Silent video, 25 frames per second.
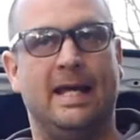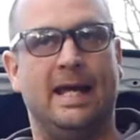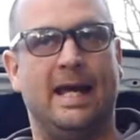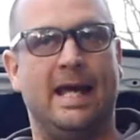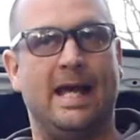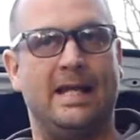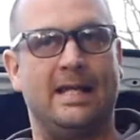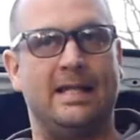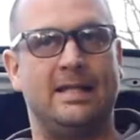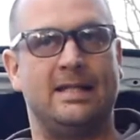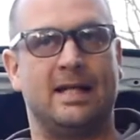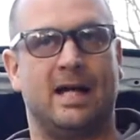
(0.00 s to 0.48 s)

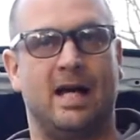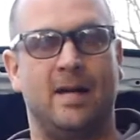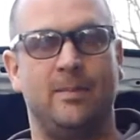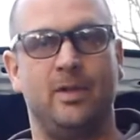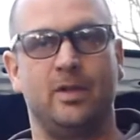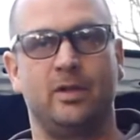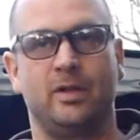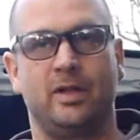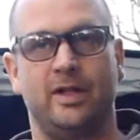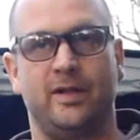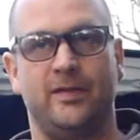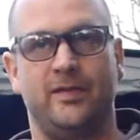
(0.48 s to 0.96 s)
Anytime
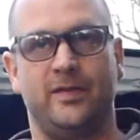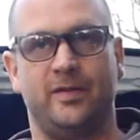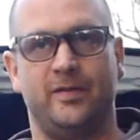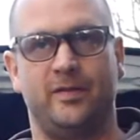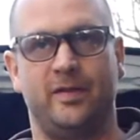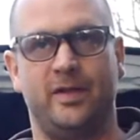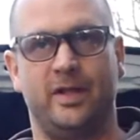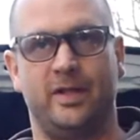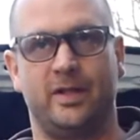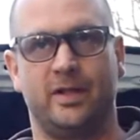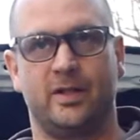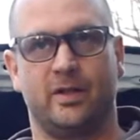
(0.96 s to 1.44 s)
you lift a
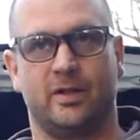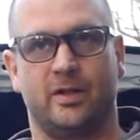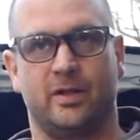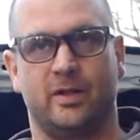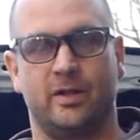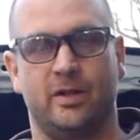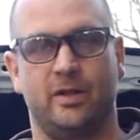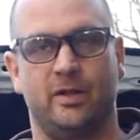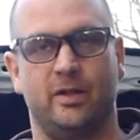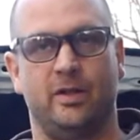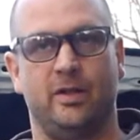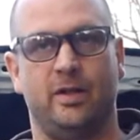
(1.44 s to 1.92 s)

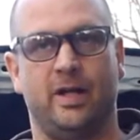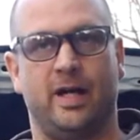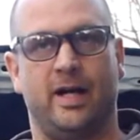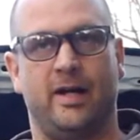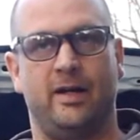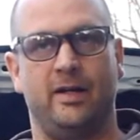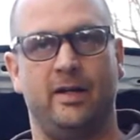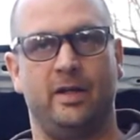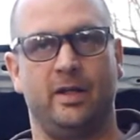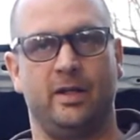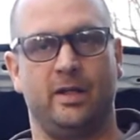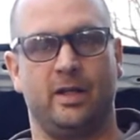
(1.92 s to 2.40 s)
vehicle,
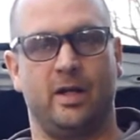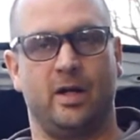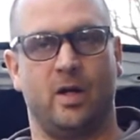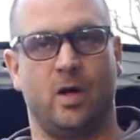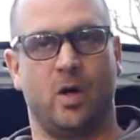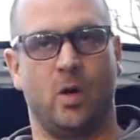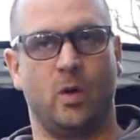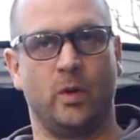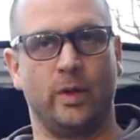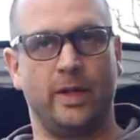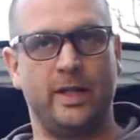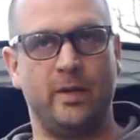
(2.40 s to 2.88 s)
you
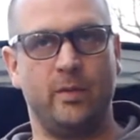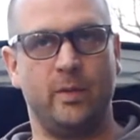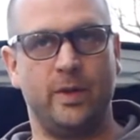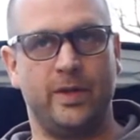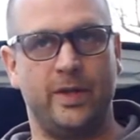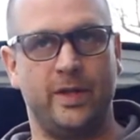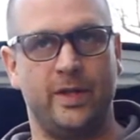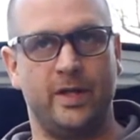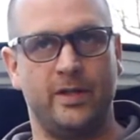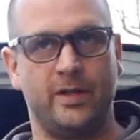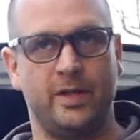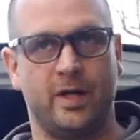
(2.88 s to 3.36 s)
only
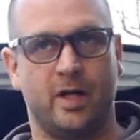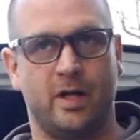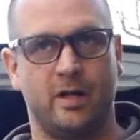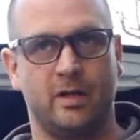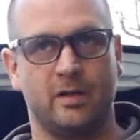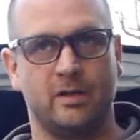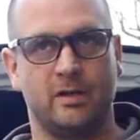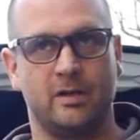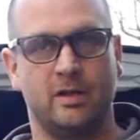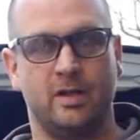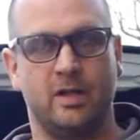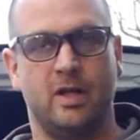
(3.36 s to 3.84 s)
with an
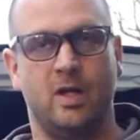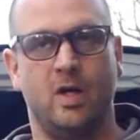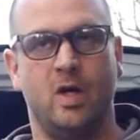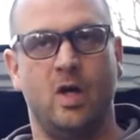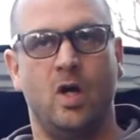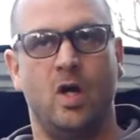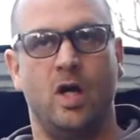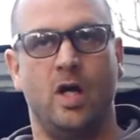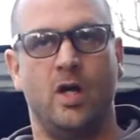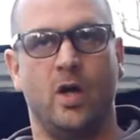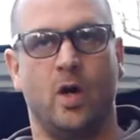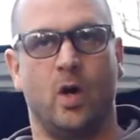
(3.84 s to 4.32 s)
adult
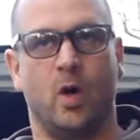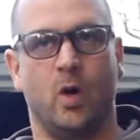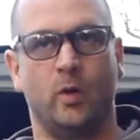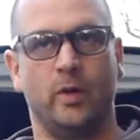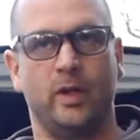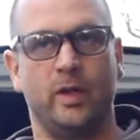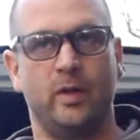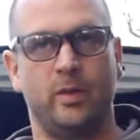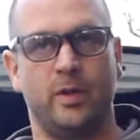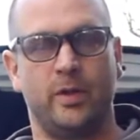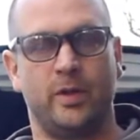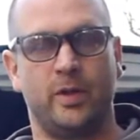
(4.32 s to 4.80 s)
and
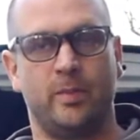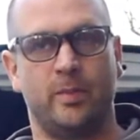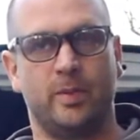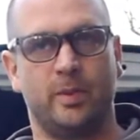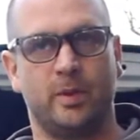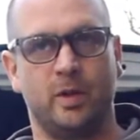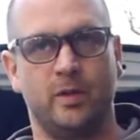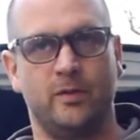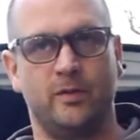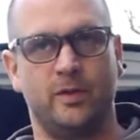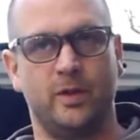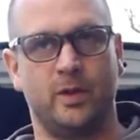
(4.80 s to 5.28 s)
only with
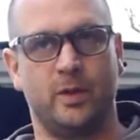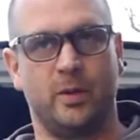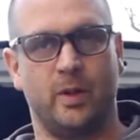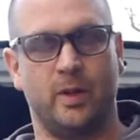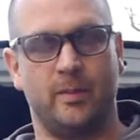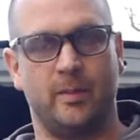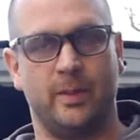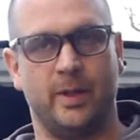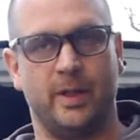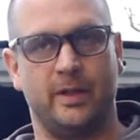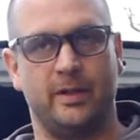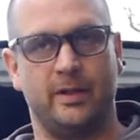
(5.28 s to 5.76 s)
approved
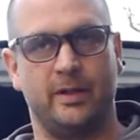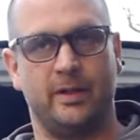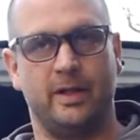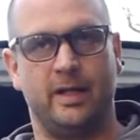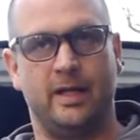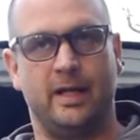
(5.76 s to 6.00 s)
equipment,